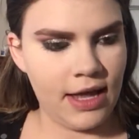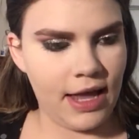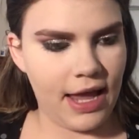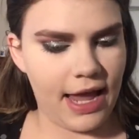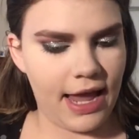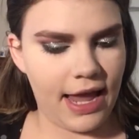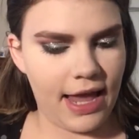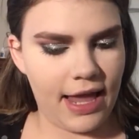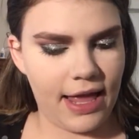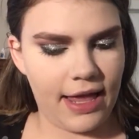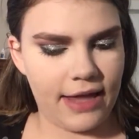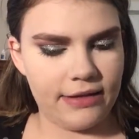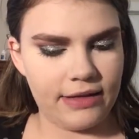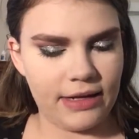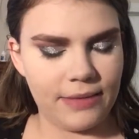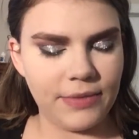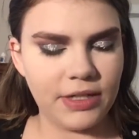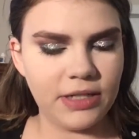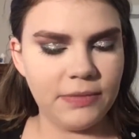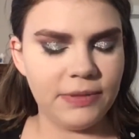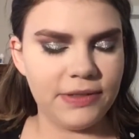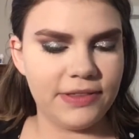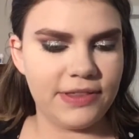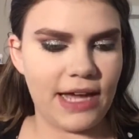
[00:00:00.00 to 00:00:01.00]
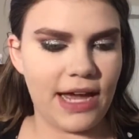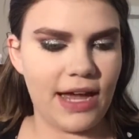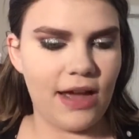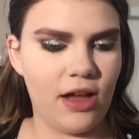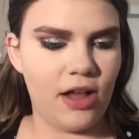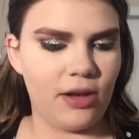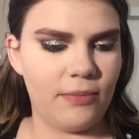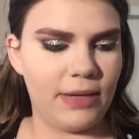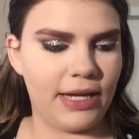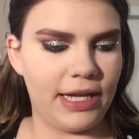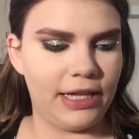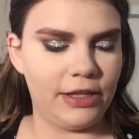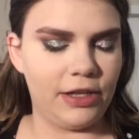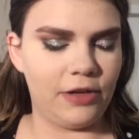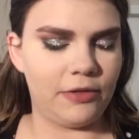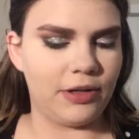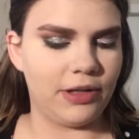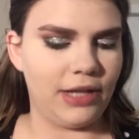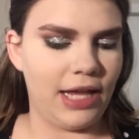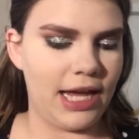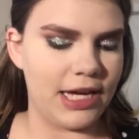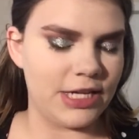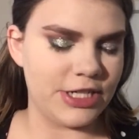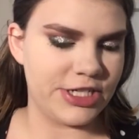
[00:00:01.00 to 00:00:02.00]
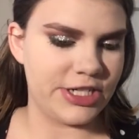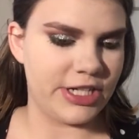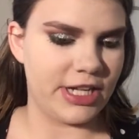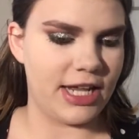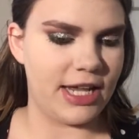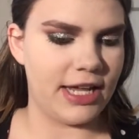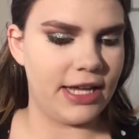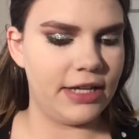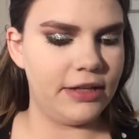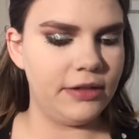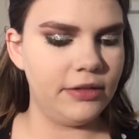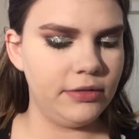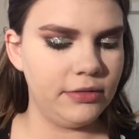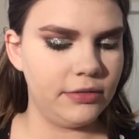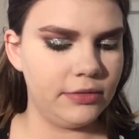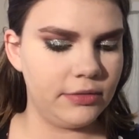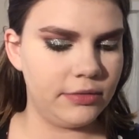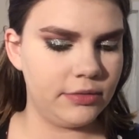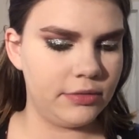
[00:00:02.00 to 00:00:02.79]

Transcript: And I'm gonna put that on my lower lash line.